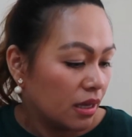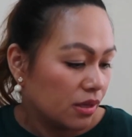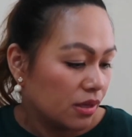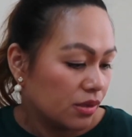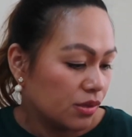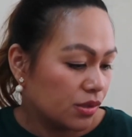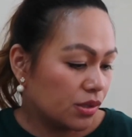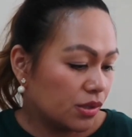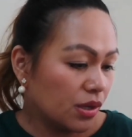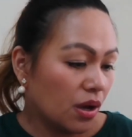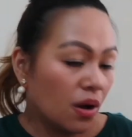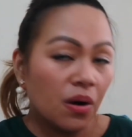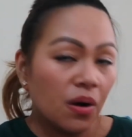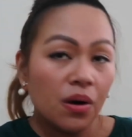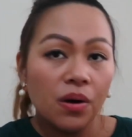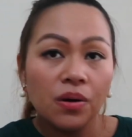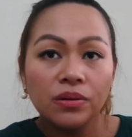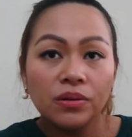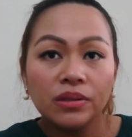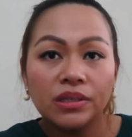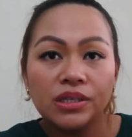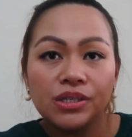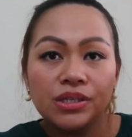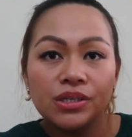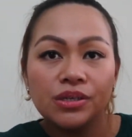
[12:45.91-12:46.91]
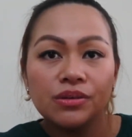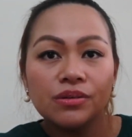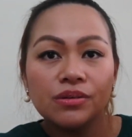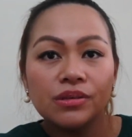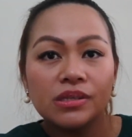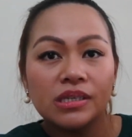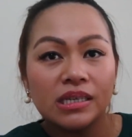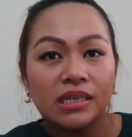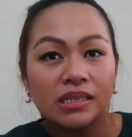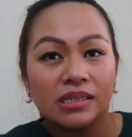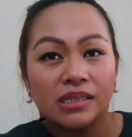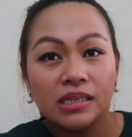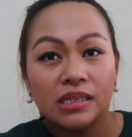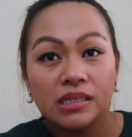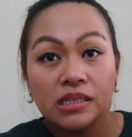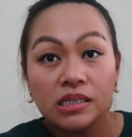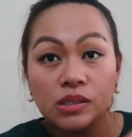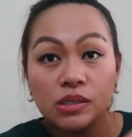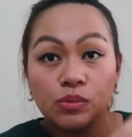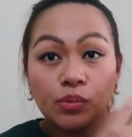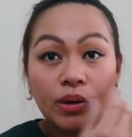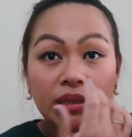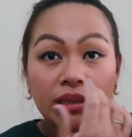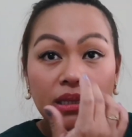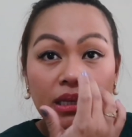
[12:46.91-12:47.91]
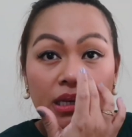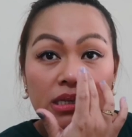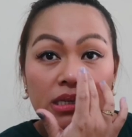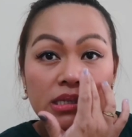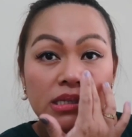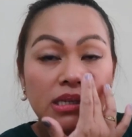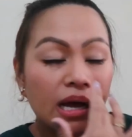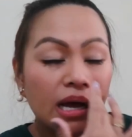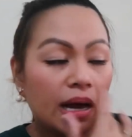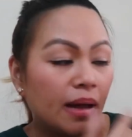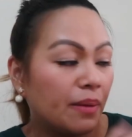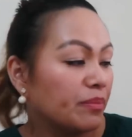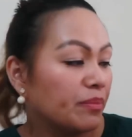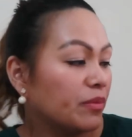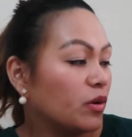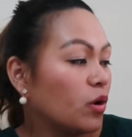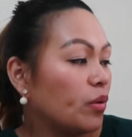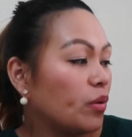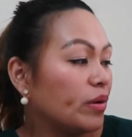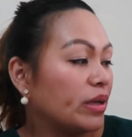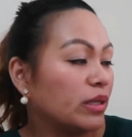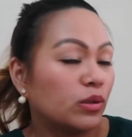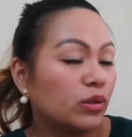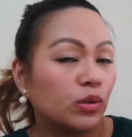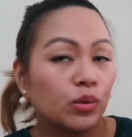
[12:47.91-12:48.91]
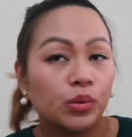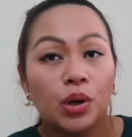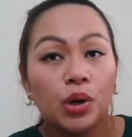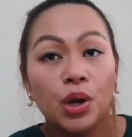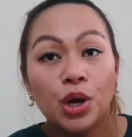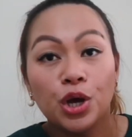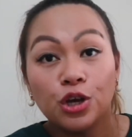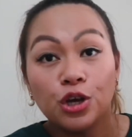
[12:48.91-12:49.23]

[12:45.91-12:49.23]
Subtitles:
So the shoes is, this is what he's going to